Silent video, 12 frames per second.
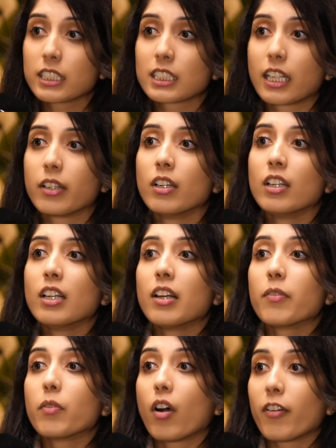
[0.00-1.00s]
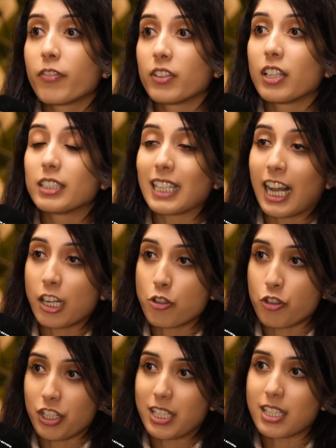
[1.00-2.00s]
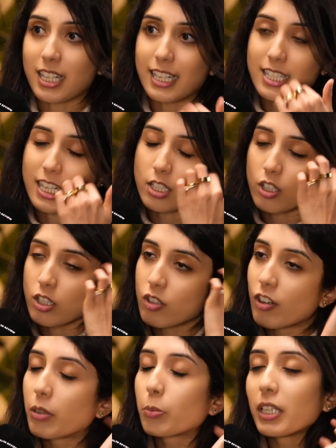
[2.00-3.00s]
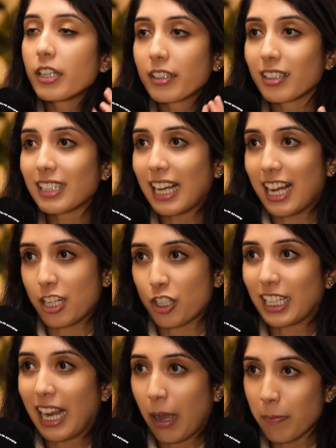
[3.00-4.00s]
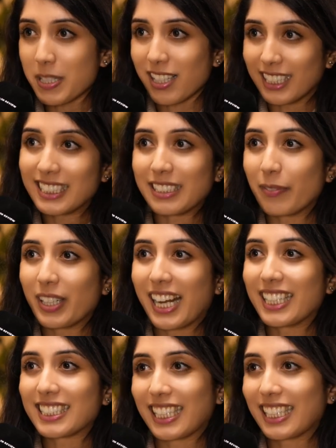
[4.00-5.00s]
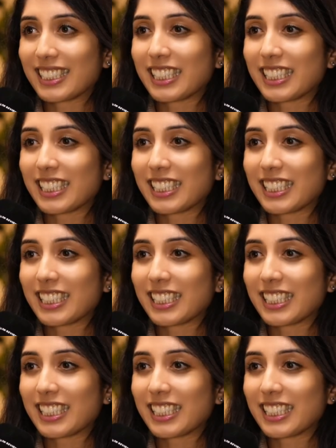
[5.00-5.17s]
So often those androgens like testosterone, we know that they're actually appetite stimulating.